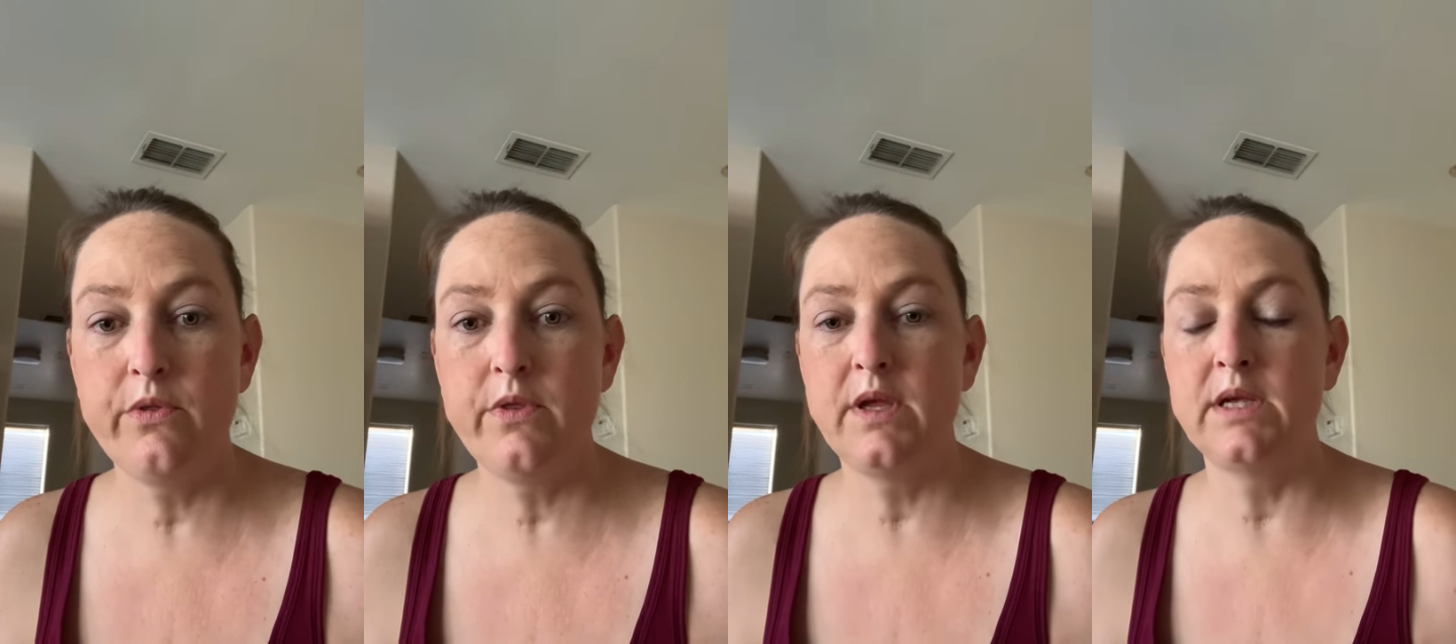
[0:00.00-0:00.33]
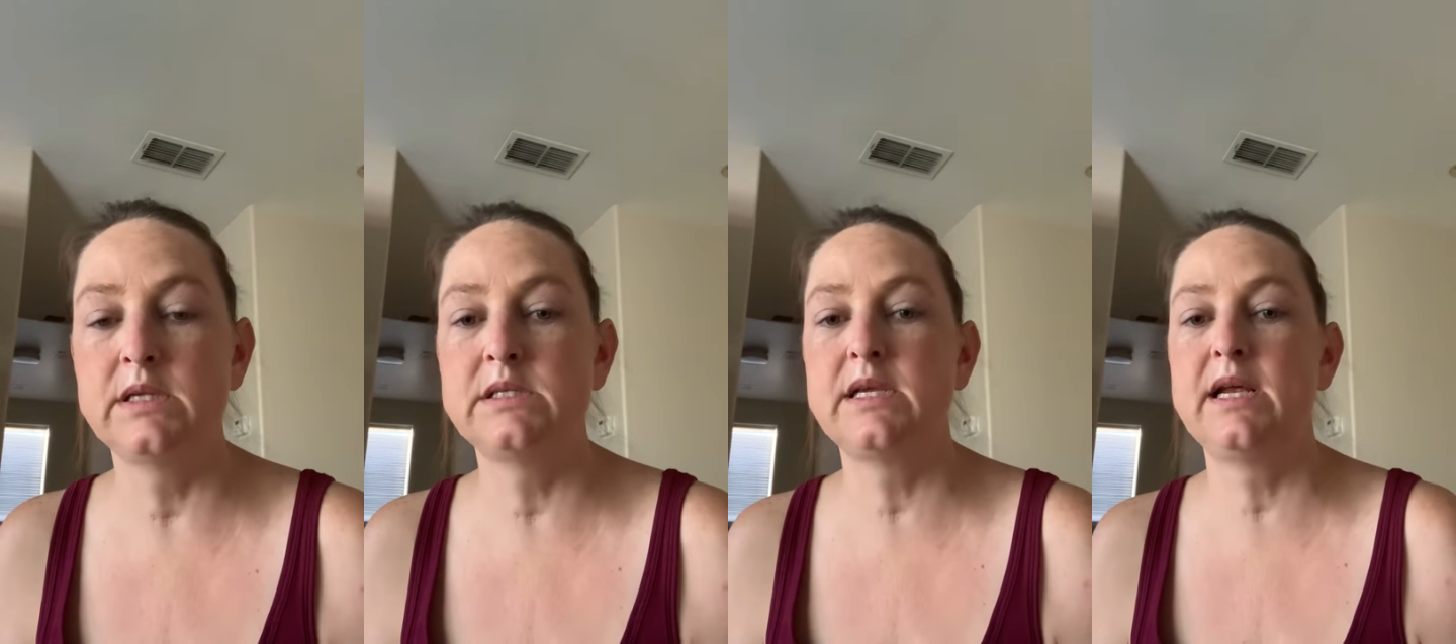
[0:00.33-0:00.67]

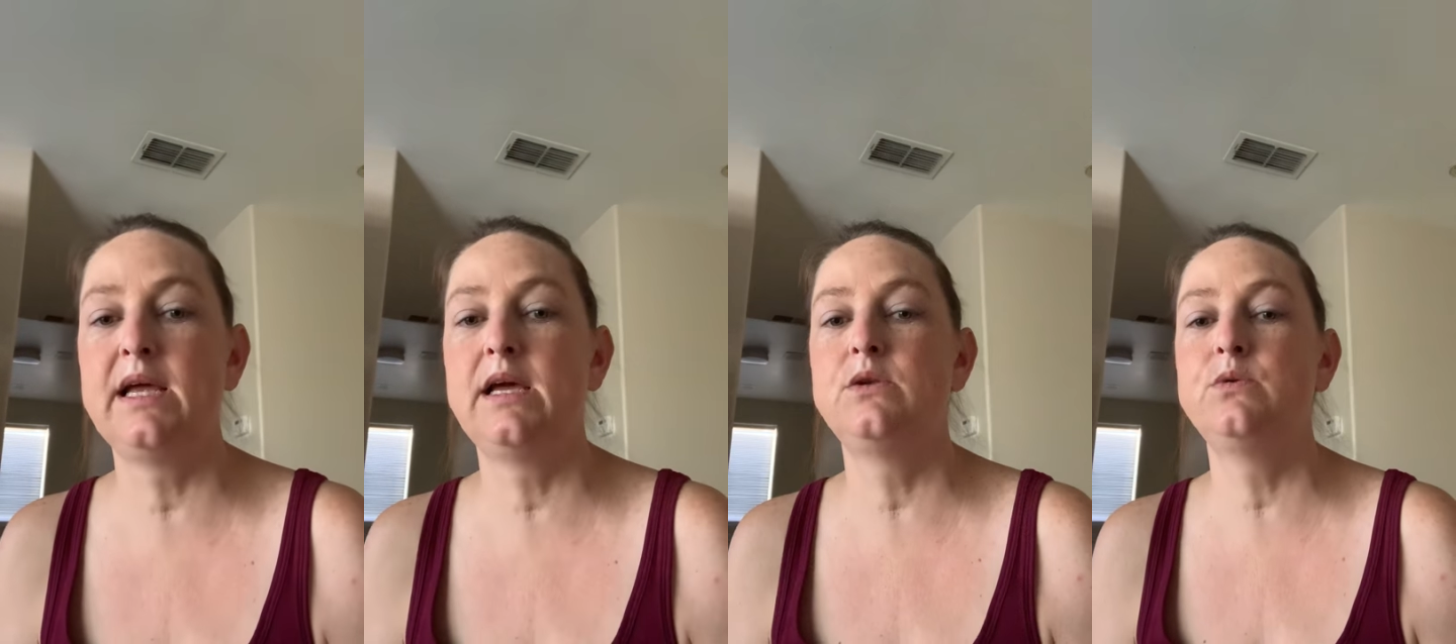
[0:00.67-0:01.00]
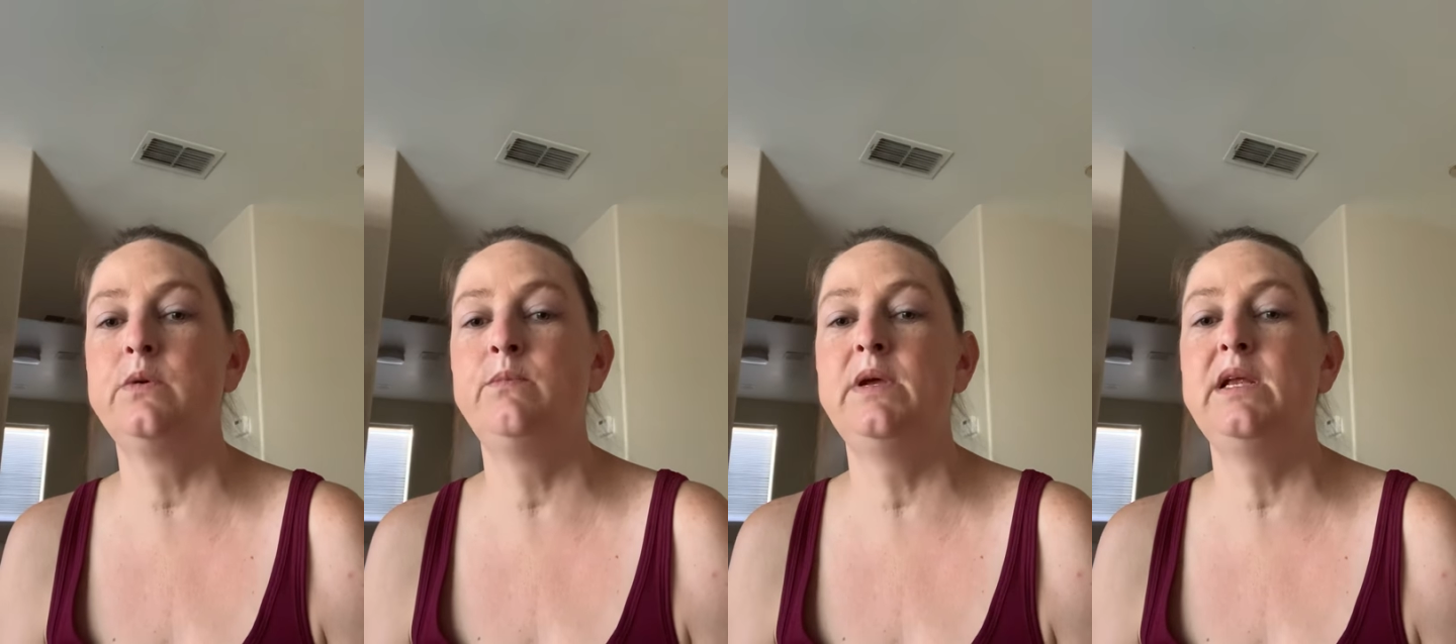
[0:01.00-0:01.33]
things that I had to
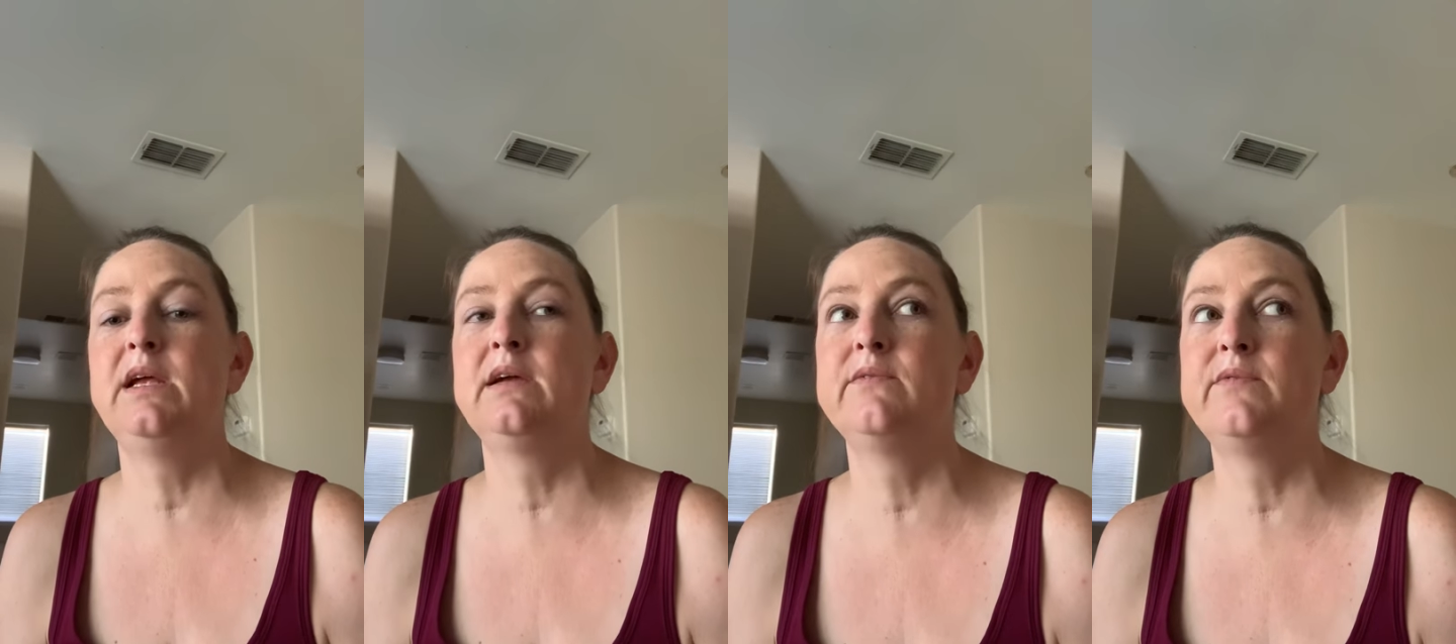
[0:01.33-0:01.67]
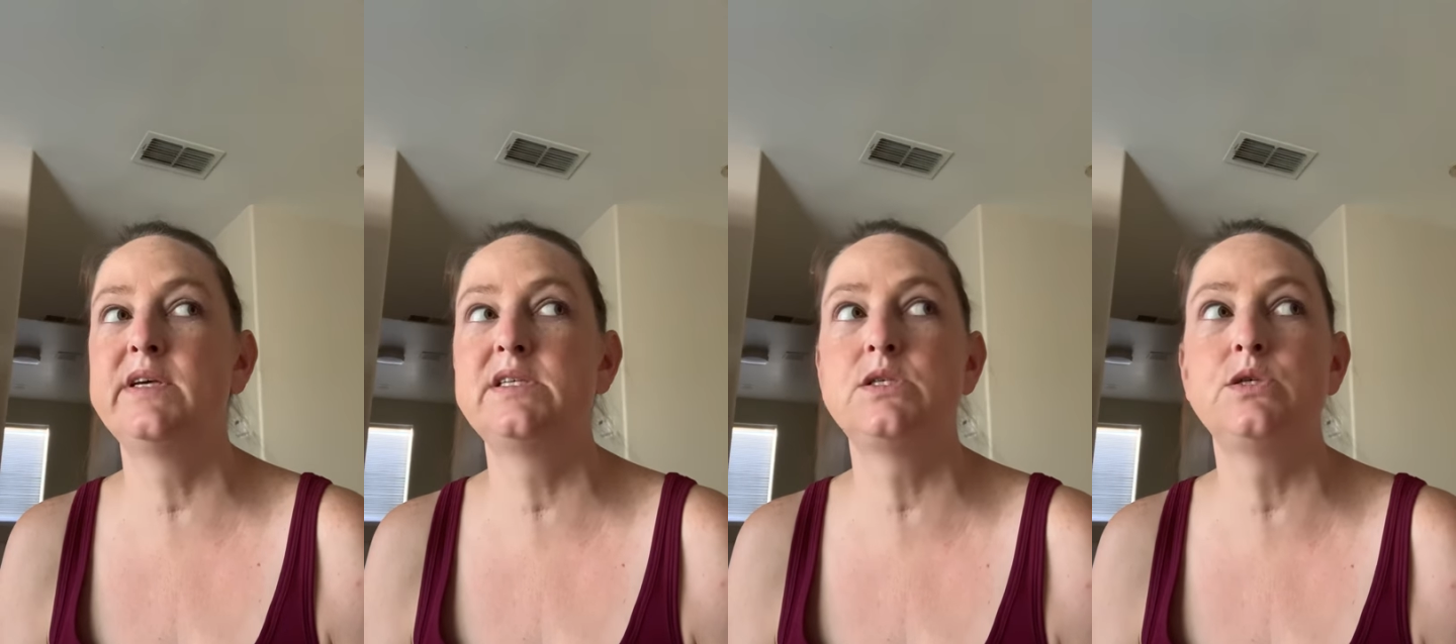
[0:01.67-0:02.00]
admit and
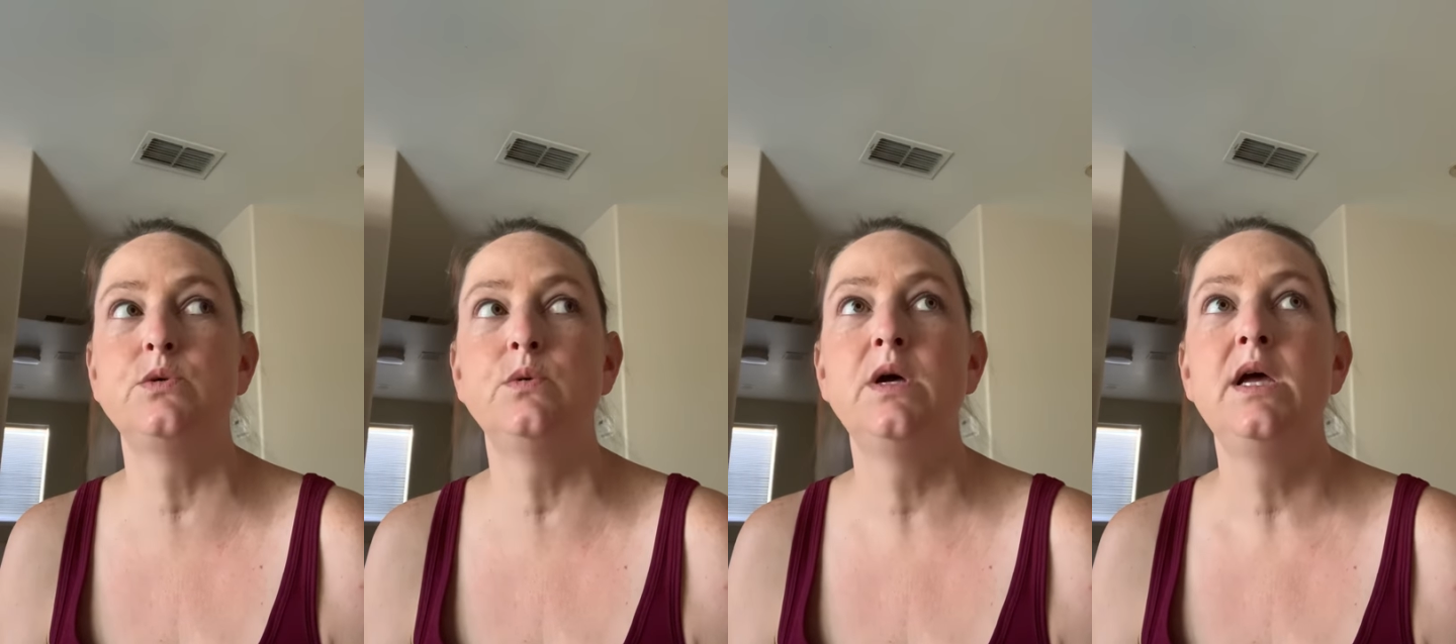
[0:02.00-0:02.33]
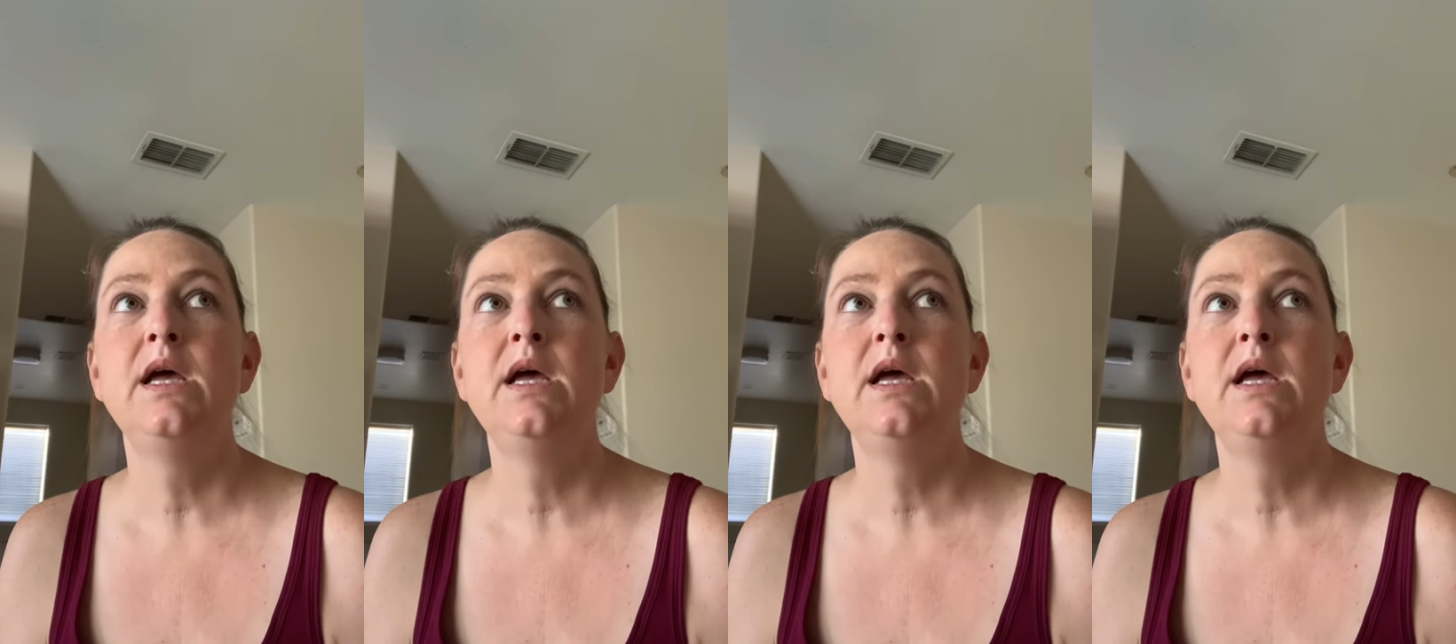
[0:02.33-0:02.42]
confess to.